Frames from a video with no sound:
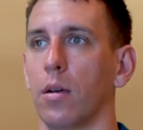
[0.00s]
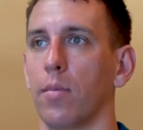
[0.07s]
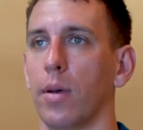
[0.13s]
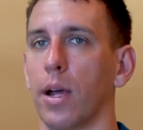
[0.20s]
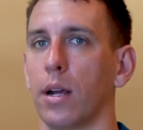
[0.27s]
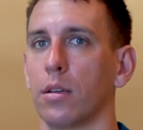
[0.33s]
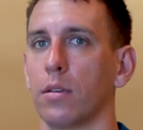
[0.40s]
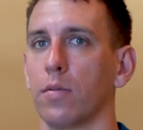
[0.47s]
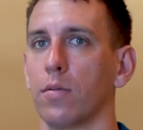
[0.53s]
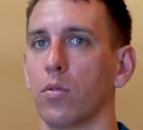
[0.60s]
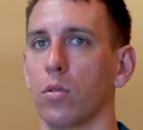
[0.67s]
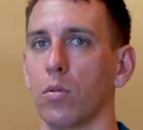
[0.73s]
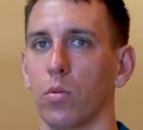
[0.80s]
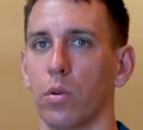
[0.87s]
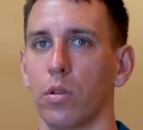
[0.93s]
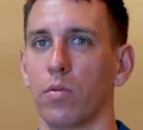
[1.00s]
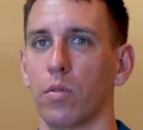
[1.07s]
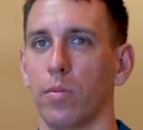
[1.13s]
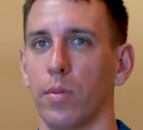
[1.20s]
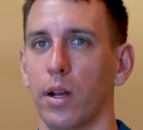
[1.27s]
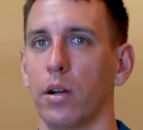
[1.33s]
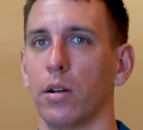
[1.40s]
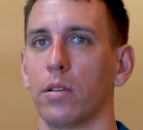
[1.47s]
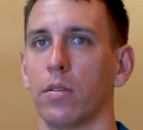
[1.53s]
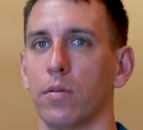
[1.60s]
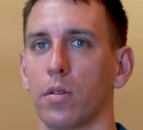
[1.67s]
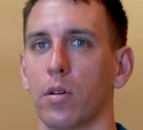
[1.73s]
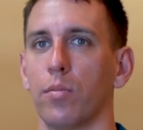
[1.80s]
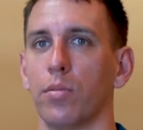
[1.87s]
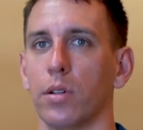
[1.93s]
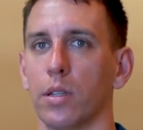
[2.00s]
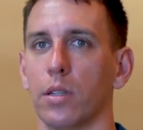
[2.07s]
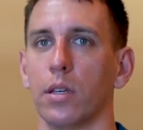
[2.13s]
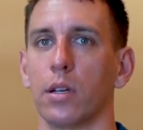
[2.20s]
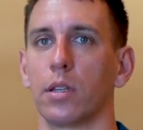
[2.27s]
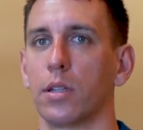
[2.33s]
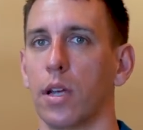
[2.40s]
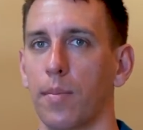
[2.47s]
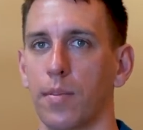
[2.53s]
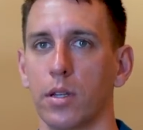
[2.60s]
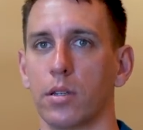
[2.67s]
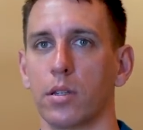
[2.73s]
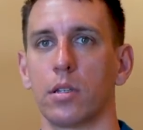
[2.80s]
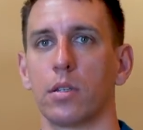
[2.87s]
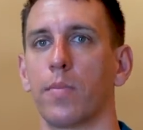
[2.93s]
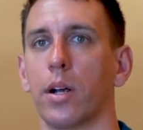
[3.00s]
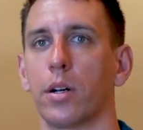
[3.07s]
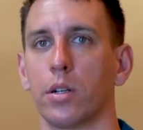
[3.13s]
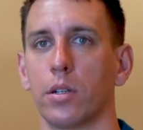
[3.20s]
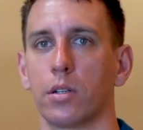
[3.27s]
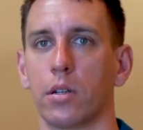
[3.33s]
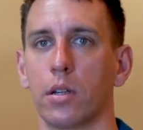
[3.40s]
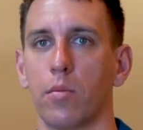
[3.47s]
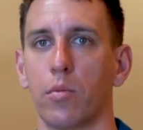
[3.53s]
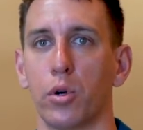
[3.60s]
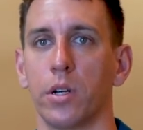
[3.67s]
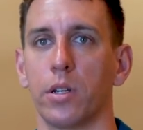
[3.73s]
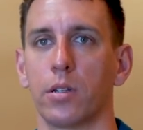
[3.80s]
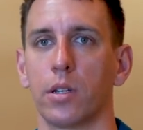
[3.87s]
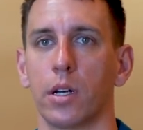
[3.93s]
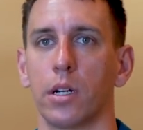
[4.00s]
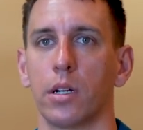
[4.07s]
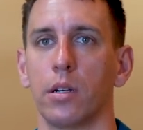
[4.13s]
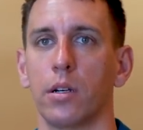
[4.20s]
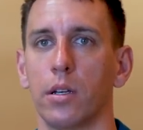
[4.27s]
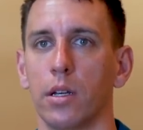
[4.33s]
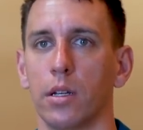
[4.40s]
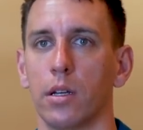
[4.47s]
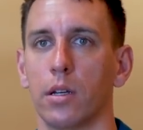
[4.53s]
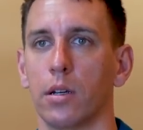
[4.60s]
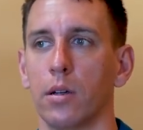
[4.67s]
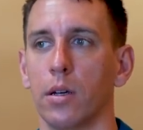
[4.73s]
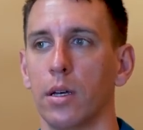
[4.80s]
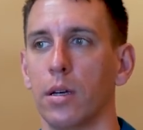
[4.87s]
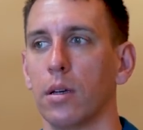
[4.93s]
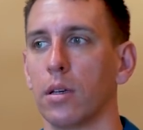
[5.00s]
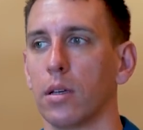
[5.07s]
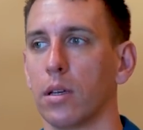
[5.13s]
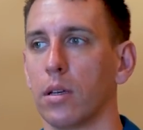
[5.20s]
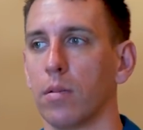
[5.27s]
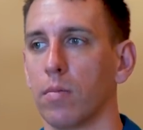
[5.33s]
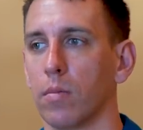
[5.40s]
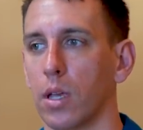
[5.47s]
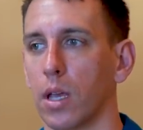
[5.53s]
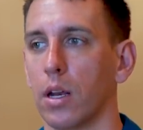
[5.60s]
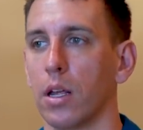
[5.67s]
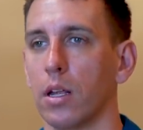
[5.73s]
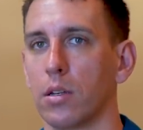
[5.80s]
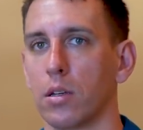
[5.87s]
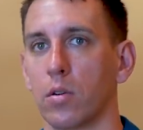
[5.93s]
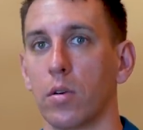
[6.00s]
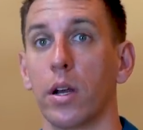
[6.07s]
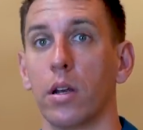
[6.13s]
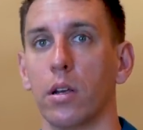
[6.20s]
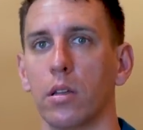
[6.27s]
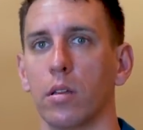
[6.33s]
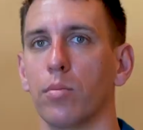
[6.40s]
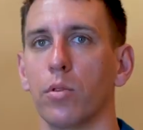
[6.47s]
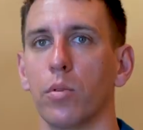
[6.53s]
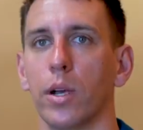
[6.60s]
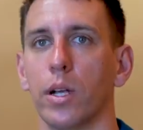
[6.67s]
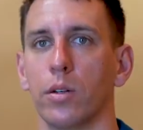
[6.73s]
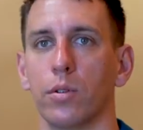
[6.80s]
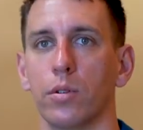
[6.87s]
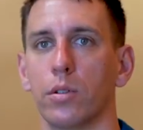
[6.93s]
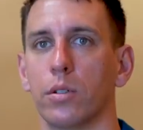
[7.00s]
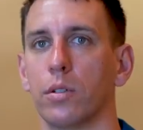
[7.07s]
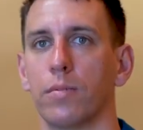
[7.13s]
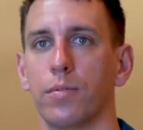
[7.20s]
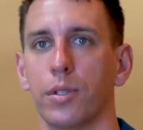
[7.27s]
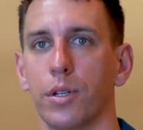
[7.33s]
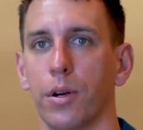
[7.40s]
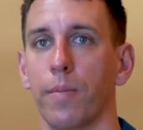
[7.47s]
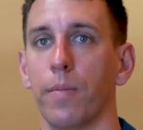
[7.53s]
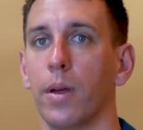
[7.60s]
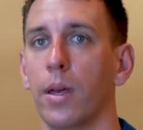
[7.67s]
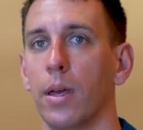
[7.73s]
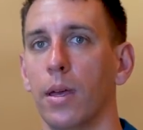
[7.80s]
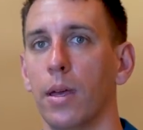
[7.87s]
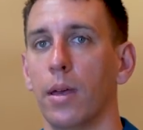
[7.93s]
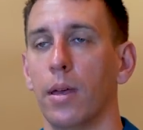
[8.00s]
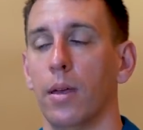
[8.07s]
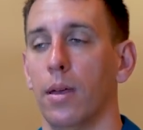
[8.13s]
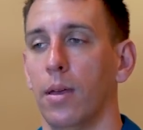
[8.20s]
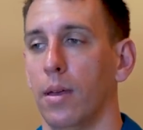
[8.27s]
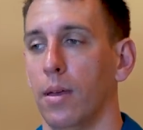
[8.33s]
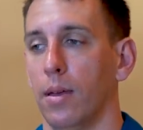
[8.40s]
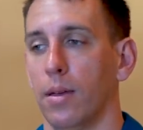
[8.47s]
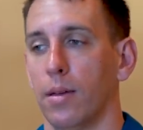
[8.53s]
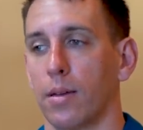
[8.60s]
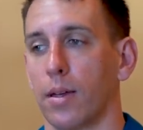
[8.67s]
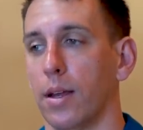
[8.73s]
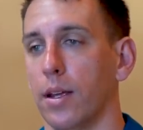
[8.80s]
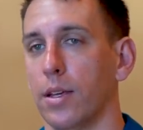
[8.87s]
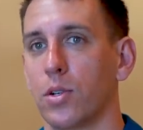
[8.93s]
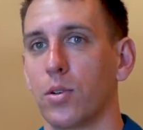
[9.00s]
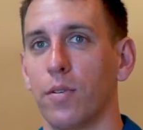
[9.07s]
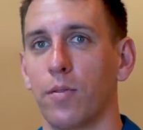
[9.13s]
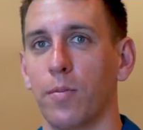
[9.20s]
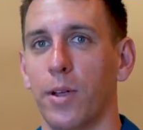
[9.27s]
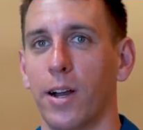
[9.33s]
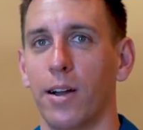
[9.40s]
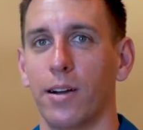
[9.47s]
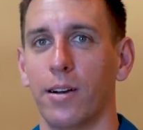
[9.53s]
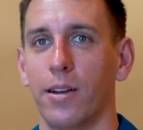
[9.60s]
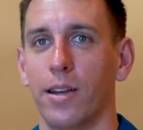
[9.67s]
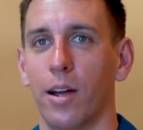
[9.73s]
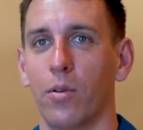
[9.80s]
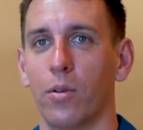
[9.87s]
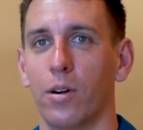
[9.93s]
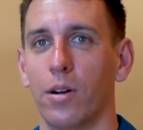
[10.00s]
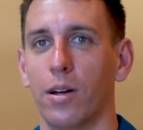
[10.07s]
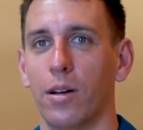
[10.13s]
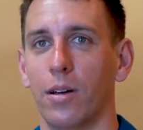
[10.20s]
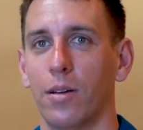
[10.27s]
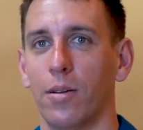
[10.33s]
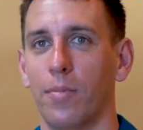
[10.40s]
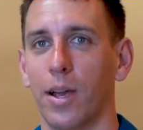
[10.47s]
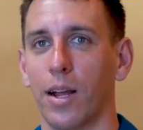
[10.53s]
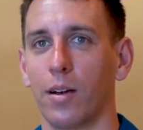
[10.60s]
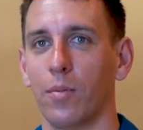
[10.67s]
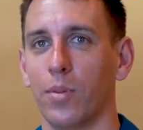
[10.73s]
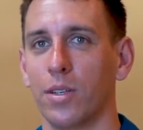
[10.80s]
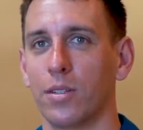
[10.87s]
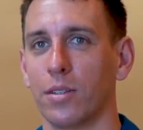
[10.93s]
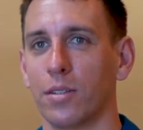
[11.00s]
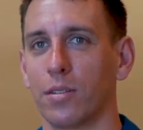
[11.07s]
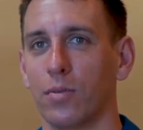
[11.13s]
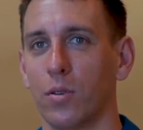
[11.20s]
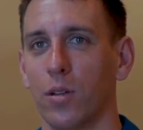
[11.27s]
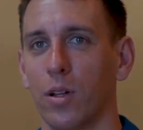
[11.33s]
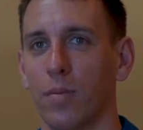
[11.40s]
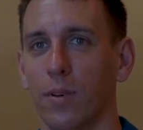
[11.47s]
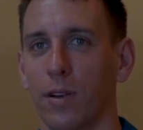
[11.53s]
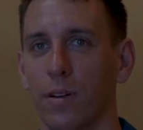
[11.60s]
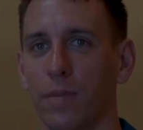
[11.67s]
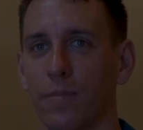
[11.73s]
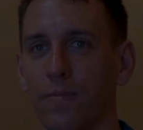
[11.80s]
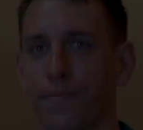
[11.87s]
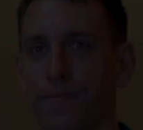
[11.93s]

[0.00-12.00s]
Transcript: back to Fort Worth from there to complete the acceptance inspections on the Marine side and get it integrated into the Blue Angels. So kind of history from there. Now we're back in business, full up now.